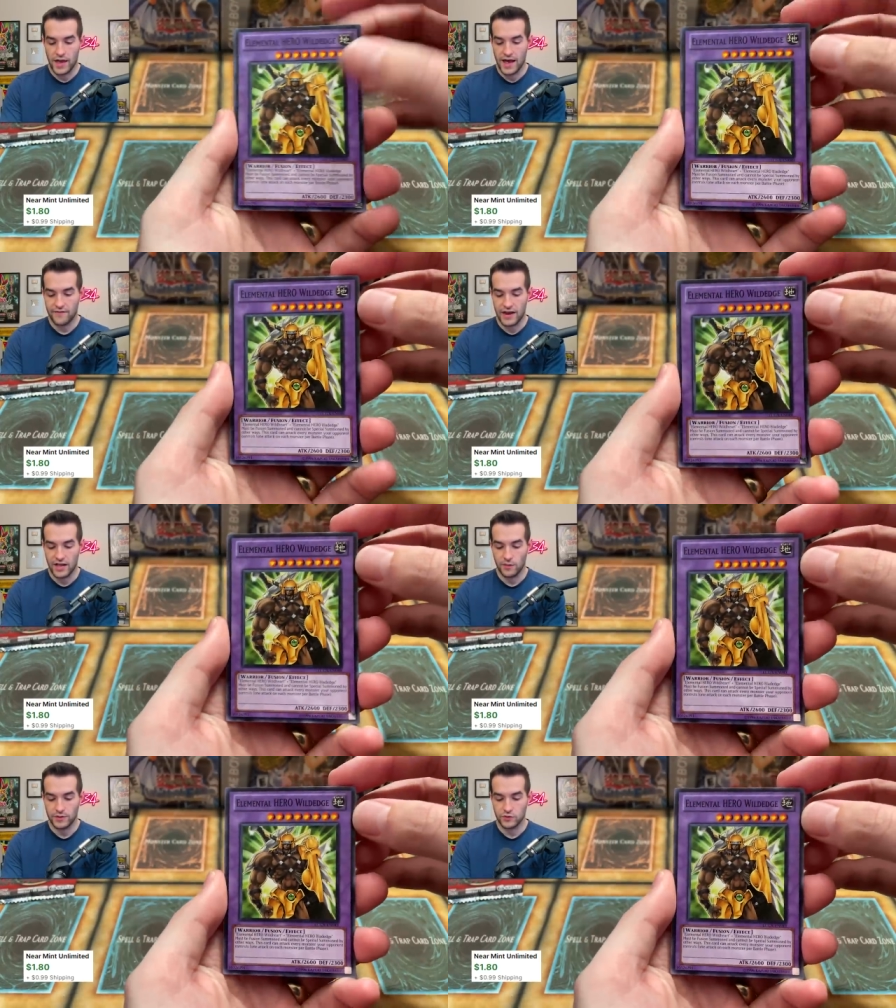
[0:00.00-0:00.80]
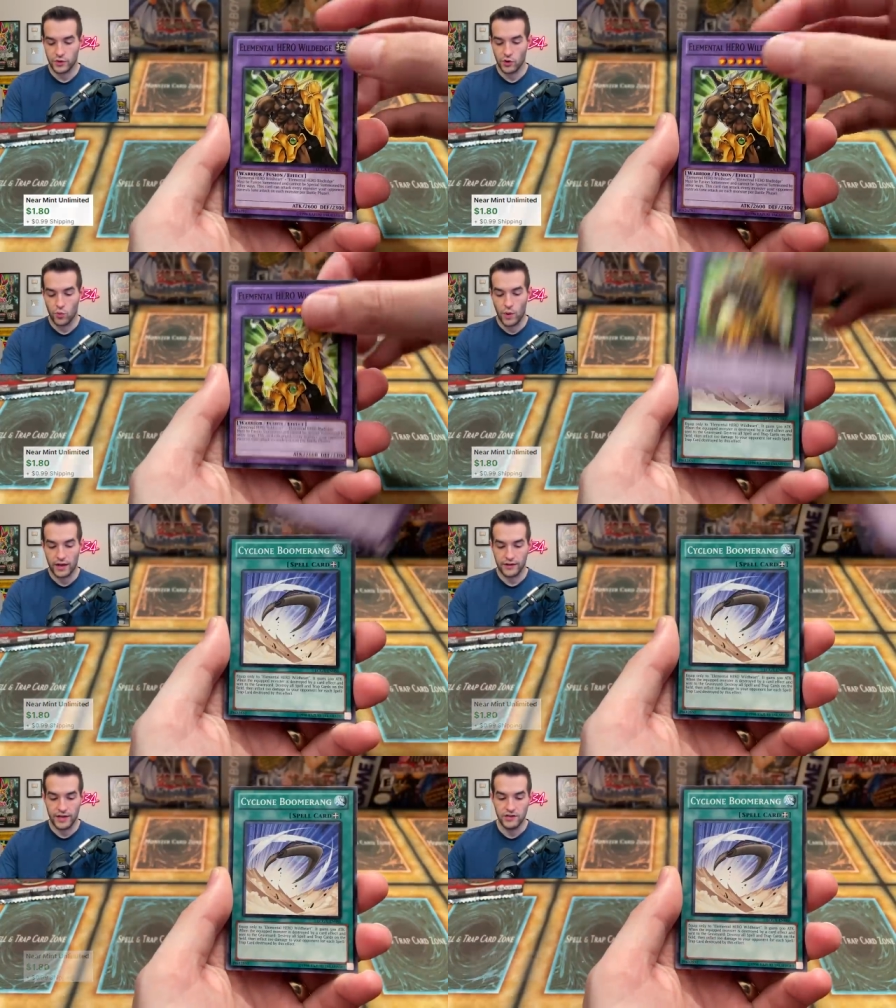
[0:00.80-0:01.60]
have an Elemental Hero
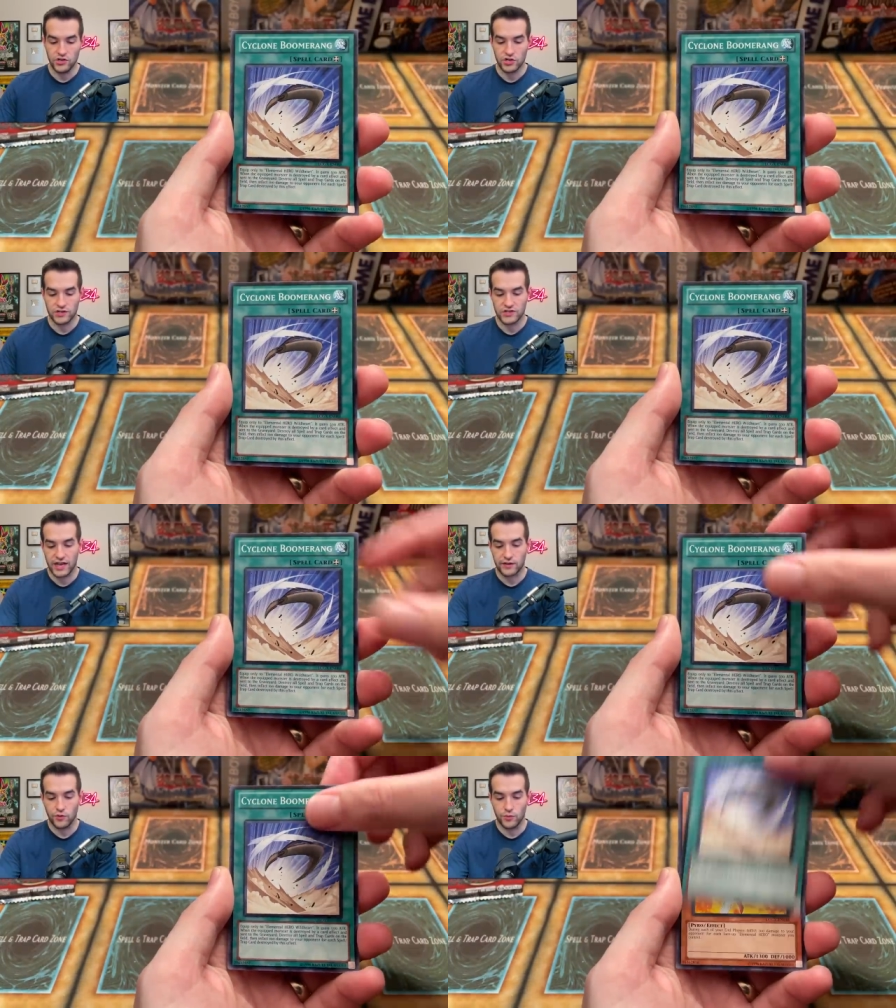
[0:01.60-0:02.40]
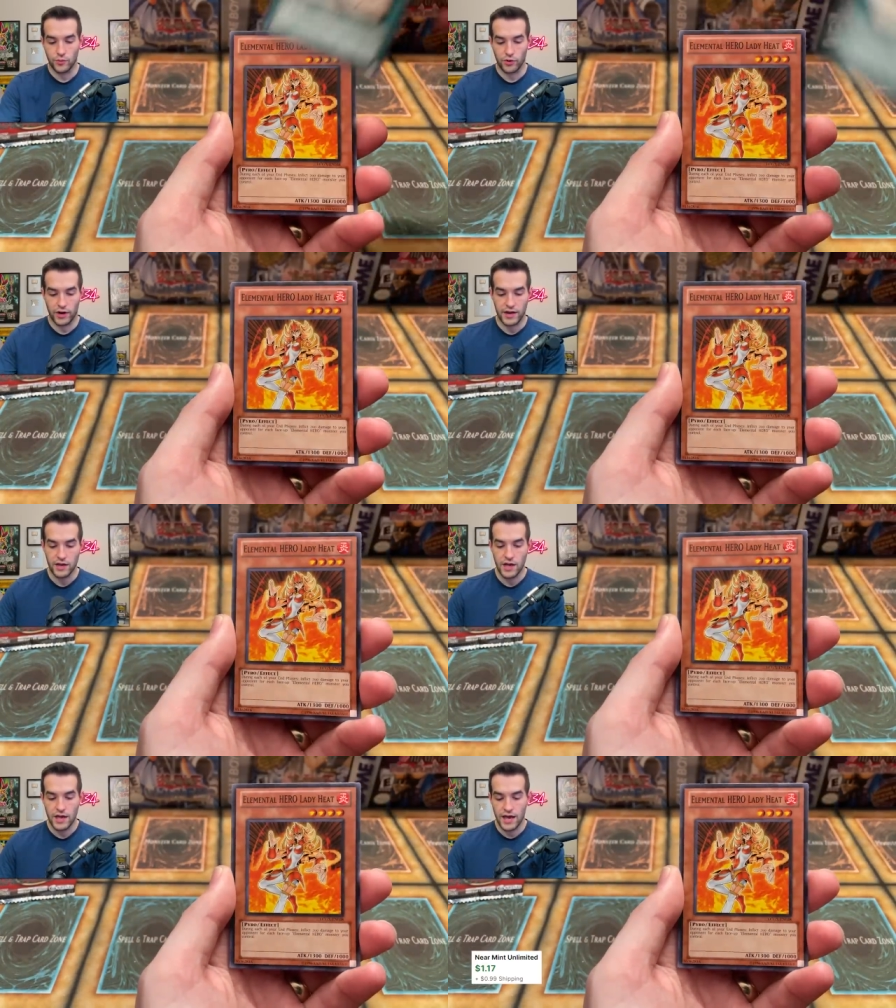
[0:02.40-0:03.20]
Wild Edge, Cyclone Boomerang,